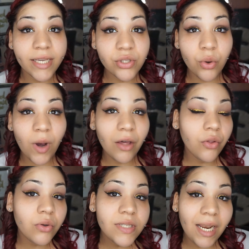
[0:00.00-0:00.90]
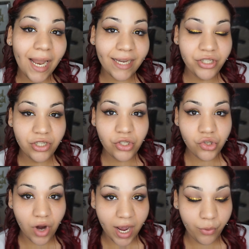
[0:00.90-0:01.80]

so while those lashes dry,